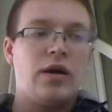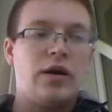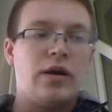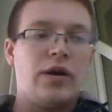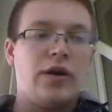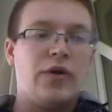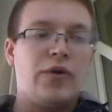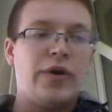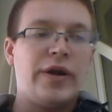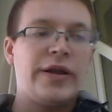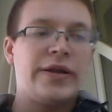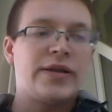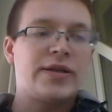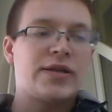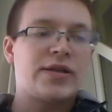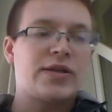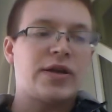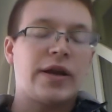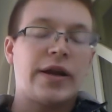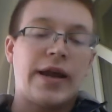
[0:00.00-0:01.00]
You need to
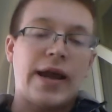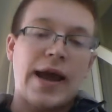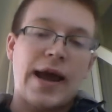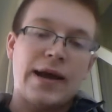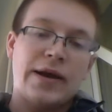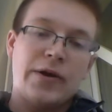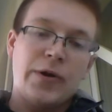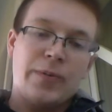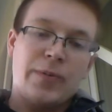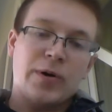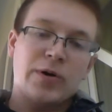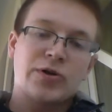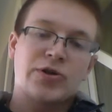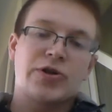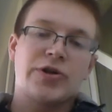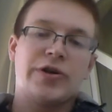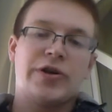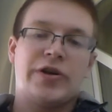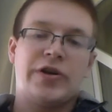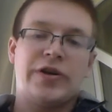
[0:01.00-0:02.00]
study
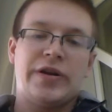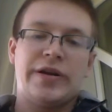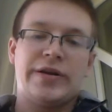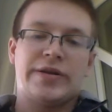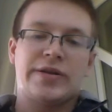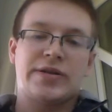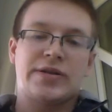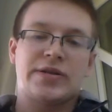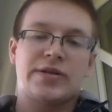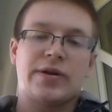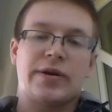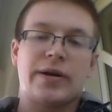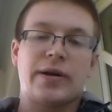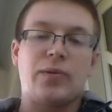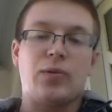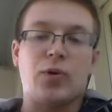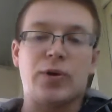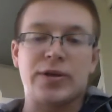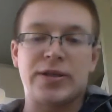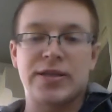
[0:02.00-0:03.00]
acupuncture, you need to study
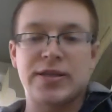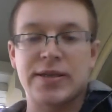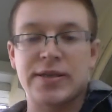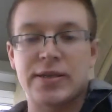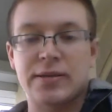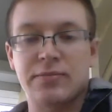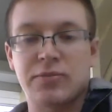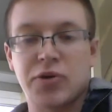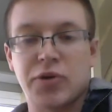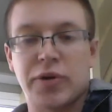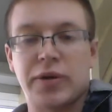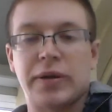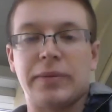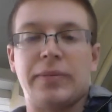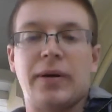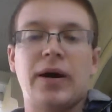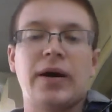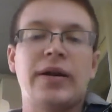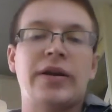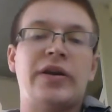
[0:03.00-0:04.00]
what systems are in the
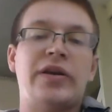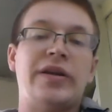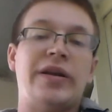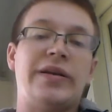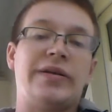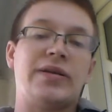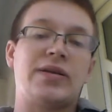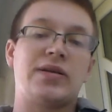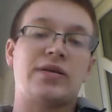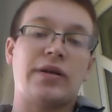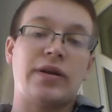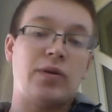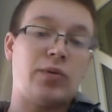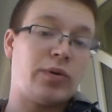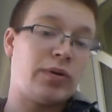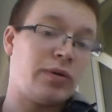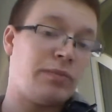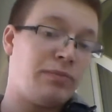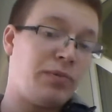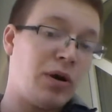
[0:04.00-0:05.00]
body, you need to study
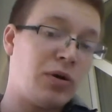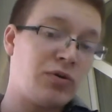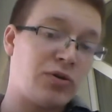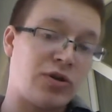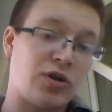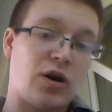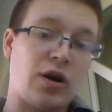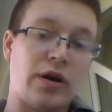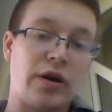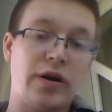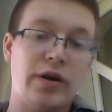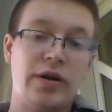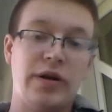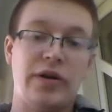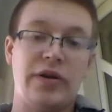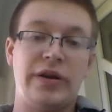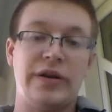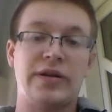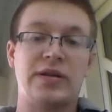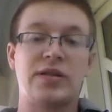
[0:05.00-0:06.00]
where the bones are,
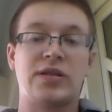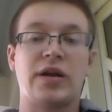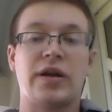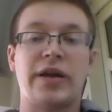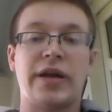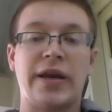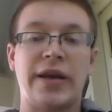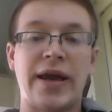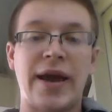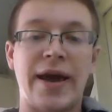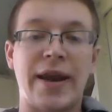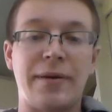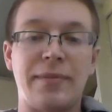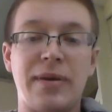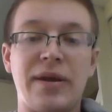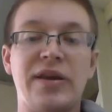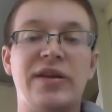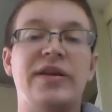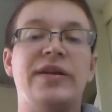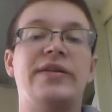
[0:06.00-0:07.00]
you need to study
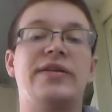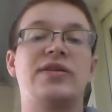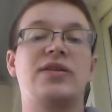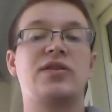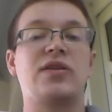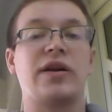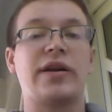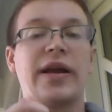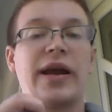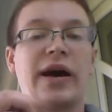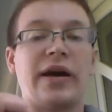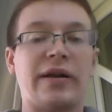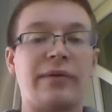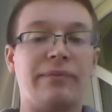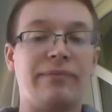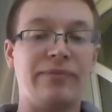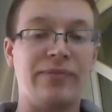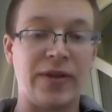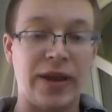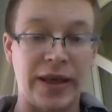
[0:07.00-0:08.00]
anatomy, you need to study how
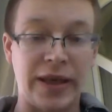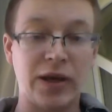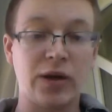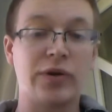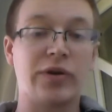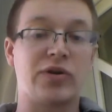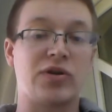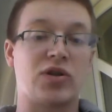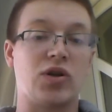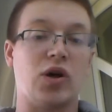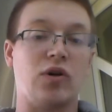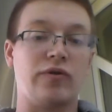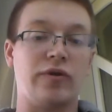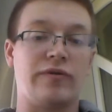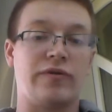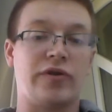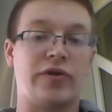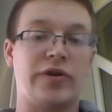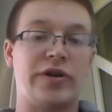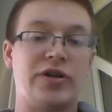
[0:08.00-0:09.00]
to heal yourself
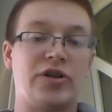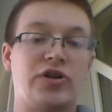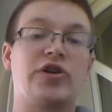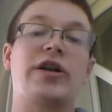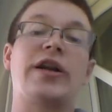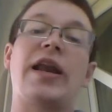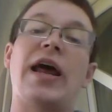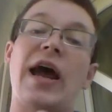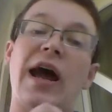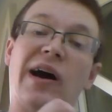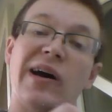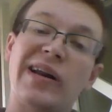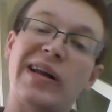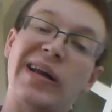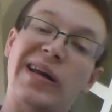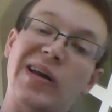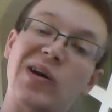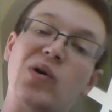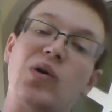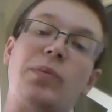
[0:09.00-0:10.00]
if you're injured, and how to
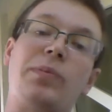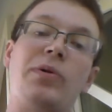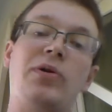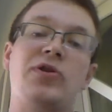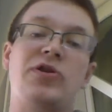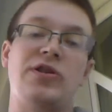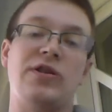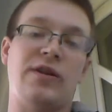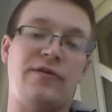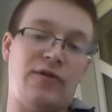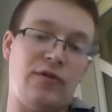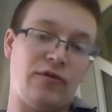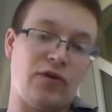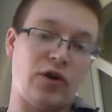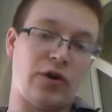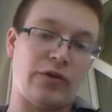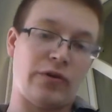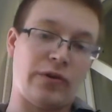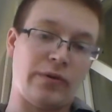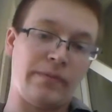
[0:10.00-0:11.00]
heal a person if you've
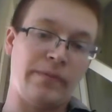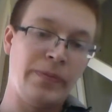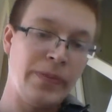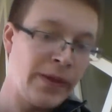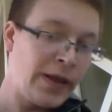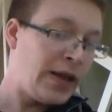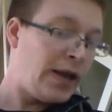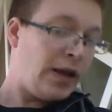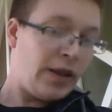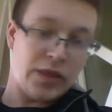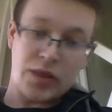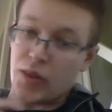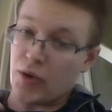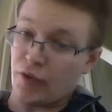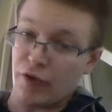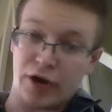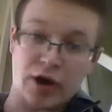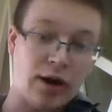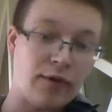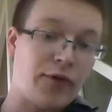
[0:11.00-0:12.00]
hurt them. The
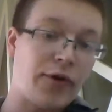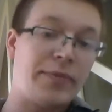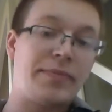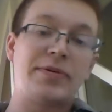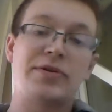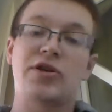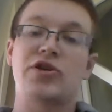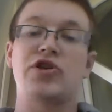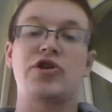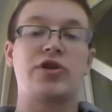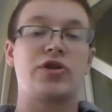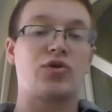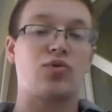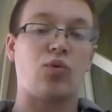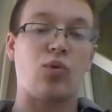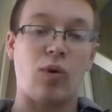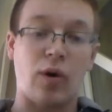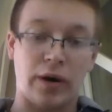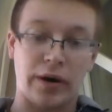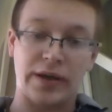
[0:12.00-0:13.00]
recovery position is
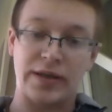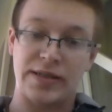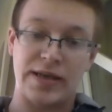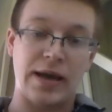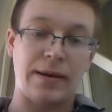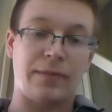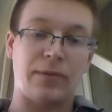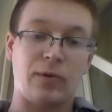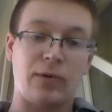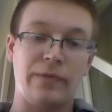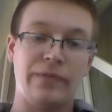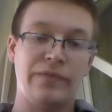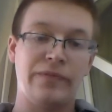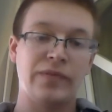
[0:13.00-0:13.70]
one example.